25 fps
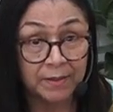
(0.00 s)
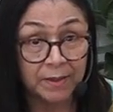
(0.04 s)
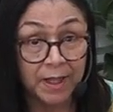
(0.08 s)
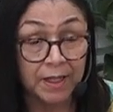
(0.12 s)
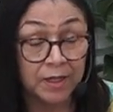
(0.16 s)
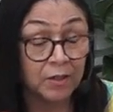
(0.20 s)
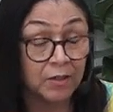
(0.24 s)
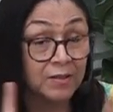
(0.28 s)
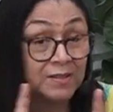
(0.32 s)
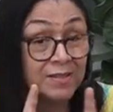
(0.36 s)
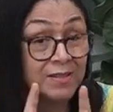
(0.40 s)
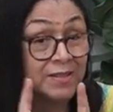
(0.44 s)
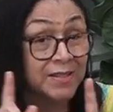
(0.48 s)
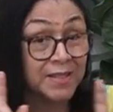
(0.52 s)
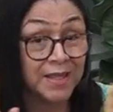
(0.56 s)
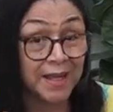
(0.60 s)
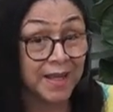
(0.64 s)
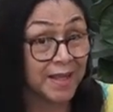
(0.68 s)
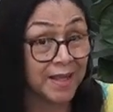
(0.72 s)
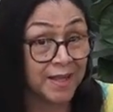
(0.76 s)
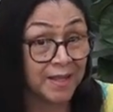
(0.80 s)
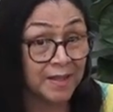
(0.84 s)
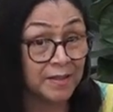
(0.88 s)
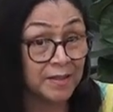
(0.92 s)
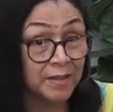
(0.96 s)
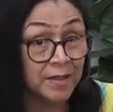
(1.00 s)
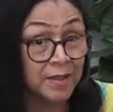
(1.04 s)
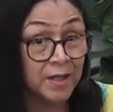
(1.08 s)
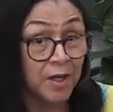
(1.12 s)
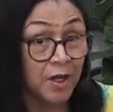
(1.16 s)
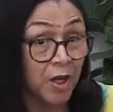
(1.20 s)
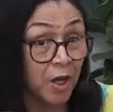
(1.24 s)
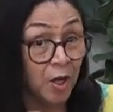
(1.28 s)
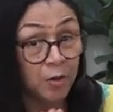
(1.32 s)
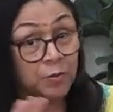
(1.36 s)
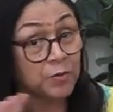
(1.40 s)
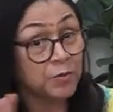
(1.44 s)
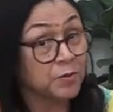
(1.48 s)
I'm not saying
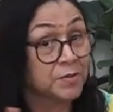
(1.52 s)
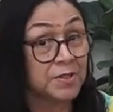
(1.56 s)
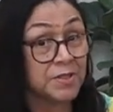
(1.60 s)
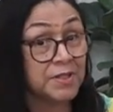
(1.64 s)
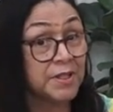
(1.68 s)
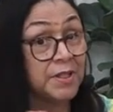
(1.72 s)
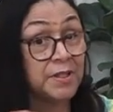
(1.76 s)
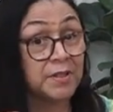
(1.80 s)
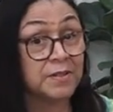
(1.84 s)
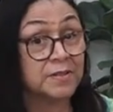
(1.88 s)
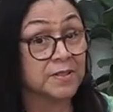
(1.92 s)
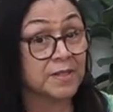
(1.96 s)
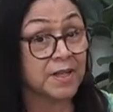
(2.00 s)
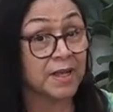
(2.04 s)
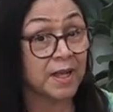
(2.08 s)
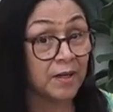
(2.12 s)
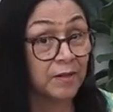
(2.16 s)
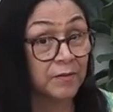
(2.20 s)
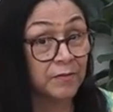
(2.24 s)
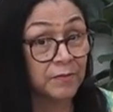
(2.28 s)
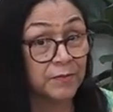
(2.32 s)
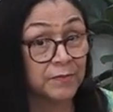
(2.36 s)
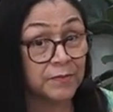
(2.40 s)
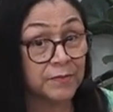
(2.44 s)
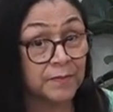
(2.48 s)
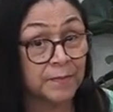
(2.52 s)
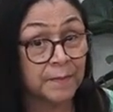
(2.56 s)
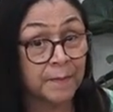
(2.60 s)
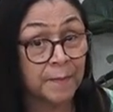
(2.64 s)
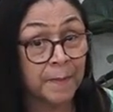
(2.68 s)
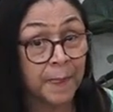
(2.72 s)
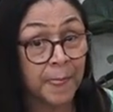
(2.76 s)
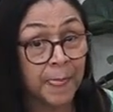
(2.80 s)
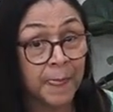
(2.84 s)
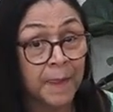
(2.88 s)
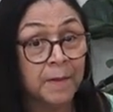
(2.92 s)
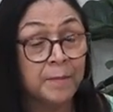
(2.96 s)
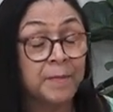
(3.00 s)
how you see yourself,
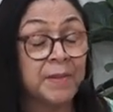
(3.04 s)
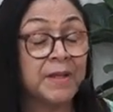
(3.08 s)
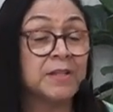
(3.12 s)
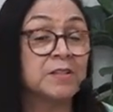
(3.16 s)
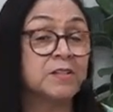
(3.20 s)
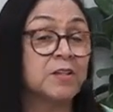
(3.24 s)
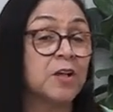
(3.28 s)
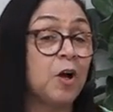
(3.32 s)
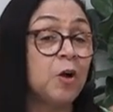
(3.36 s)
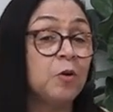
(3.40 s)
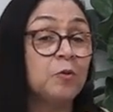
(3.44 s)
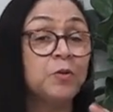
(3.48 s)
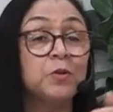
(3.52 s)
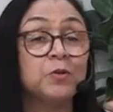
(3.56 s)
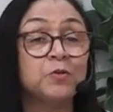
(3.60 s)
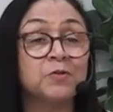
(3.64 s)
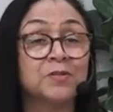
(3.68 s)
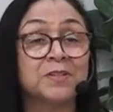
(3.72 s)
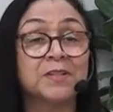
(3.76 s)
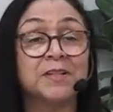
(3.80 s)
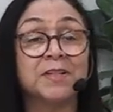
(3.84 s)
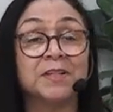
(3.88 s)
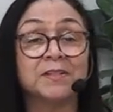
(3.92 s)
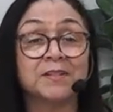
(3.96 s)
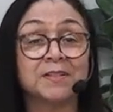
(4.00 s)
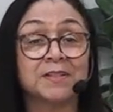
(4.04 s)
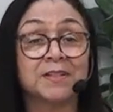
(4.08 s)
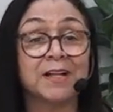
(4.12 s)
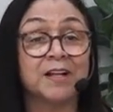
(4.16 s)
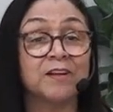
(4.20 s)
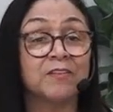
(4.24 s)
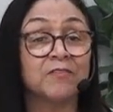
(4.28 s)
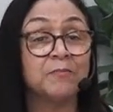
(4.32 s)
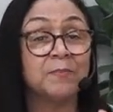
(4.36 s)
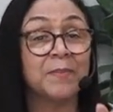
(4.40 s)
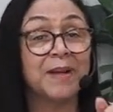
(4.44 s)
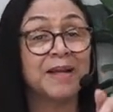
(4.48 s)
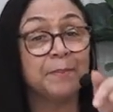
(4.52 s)
because how you see
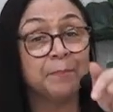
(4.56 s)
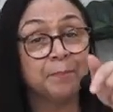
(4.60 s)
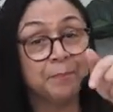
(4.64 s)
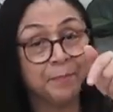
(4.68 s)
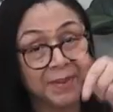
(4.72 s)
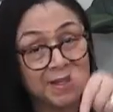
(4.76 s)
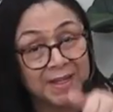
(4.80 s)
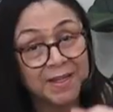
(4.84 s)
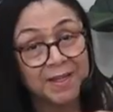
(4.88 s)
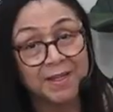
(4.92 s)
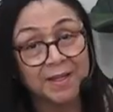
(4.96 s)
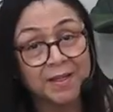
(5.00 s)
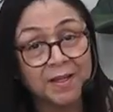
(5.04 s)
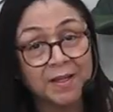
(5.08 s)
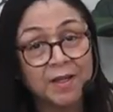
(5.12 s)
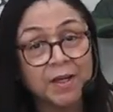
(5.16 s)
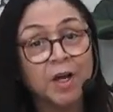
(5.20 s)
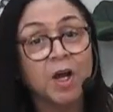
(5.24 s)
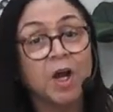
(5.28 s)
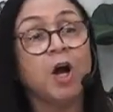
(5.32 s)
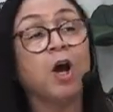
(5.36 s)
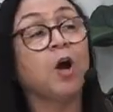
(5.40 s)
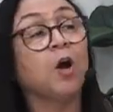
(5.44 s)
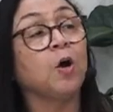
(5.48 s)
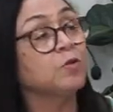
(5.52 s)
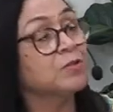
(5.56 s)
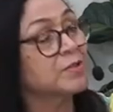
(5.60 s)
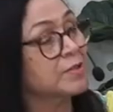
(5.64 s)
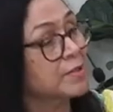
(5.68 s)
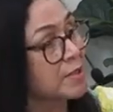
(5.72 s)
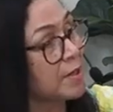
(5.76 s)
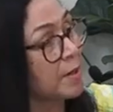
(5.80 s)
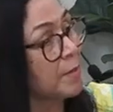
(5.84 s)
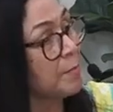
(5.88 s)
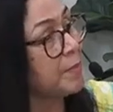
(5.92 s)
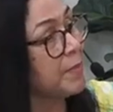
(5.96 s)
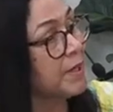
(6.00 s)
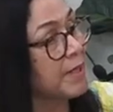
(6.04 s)
yourself might be how
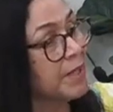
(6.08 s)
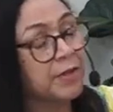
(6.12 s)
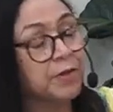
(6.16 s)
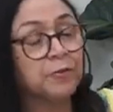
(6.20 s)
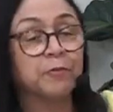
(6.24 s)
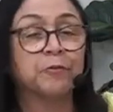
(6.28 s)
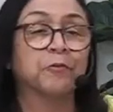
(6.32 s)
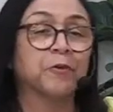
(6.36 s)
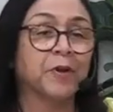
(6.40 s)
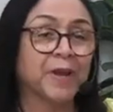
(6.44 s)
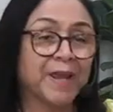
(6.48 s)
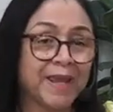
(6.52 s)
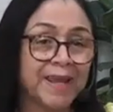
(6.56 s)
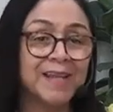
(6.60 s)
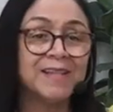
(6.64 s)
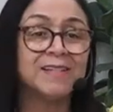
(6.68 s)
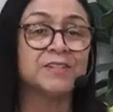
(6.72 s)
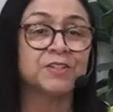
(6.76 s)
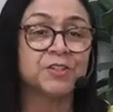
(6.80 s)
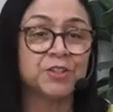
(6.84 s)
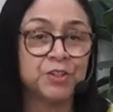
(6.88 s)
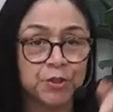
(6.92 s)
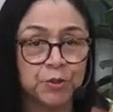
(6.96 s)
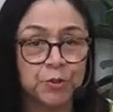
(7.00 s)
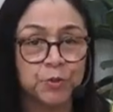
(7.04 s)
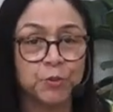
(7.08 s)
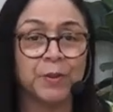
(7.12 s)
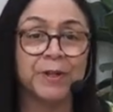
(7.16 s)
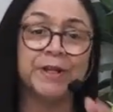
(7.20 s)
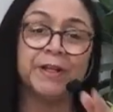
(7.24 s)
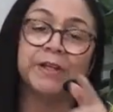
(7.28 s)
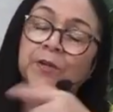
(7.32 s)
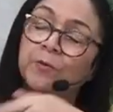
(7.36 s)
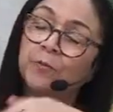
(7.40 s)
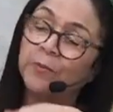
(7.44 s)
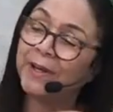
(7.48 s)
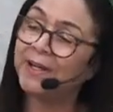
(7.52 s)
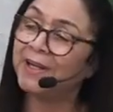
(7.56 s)
somebody raised you
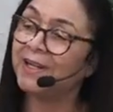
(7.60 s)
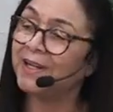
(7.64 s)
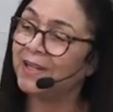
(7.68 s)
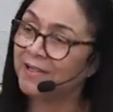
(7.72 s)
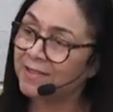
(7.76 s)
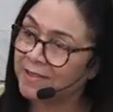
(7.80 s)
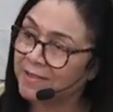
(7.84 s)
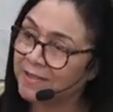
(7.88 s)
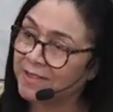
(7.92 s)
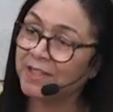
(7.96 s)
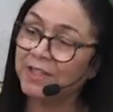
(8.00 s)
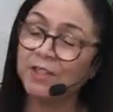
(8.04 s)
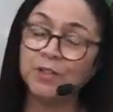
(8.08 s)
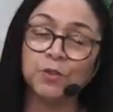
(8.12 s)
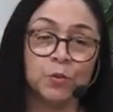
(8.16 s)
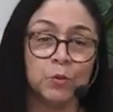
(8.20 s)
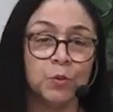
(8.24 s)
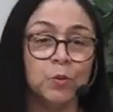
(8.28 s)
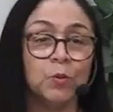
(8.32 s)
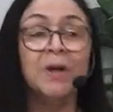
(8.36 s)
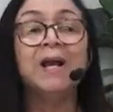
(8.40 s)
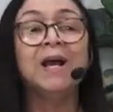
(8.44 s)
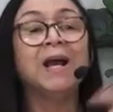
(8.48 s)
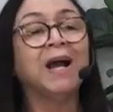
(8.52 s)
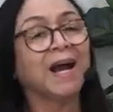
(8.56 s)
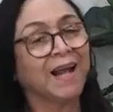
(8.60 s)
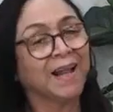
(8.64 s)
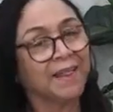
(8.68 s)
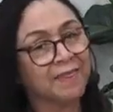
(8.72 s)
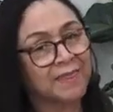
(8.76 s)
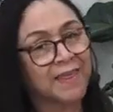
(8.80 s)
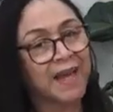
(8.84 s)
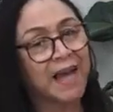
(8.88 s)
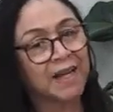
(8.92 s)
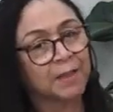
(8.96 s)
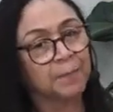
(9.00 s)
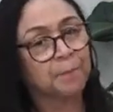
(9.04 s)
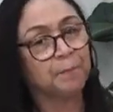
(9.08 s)
in the way they see you, and
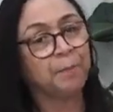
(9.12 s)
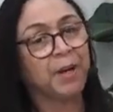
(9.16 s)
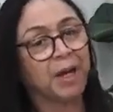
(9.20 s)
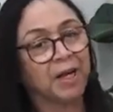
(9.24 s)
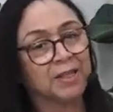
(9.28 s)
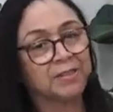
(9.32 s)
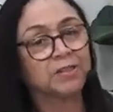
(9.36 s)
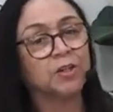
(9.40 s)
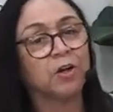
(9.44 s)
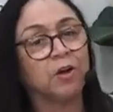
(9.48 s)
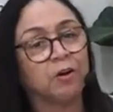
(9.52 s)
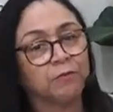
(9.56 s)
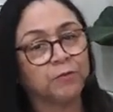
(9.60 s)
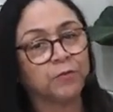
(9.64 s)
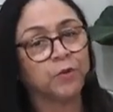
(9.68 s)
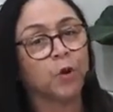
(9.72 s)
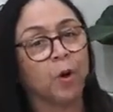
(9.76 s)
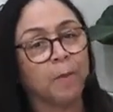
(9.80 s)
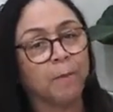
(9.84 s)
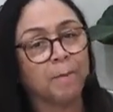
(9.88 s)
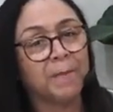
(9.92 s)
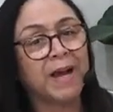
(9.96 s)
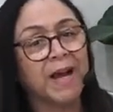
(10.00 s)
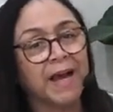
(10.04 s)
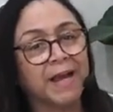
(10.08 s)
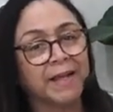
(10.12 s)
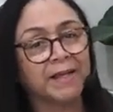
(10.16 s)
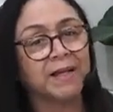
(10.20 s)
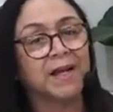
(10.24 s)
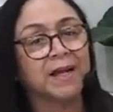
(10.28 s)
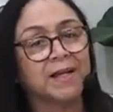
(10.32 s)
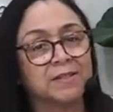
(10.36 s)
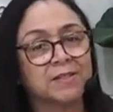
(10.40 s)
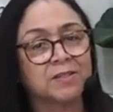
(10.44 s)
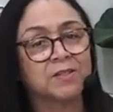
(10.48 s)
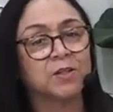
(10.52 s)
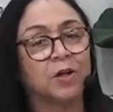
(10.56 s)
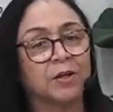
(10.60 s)
that part of your mind
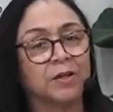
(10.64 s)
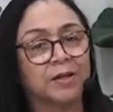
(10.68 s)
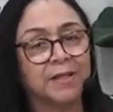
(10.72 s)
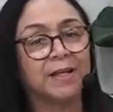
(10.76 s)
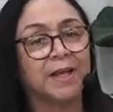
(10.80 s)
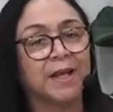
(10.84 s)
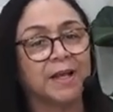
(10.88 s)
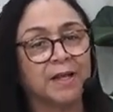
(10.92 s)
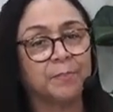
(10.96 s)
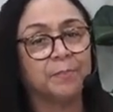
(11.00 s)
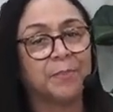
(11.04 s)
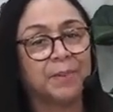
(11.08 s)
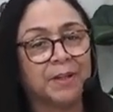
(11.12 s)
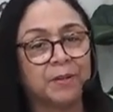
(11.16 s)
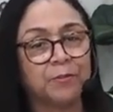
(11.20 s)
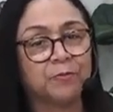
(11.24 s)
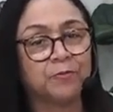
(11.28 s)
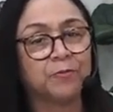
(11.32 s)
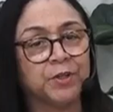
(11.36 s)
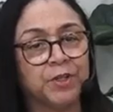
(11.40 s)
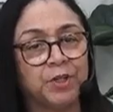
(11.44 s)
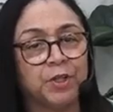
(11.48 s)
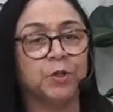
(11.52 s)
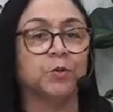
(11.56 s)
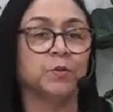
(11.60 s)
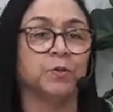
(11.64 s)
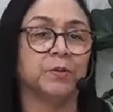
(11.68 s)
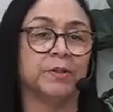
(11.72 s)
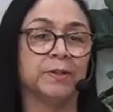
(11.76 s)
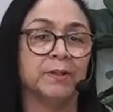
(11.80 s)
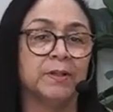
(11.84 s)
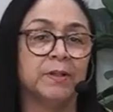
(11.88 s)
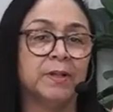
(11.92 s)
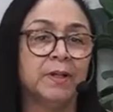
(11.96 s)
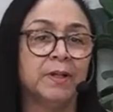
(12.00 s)
has not yet been renewed.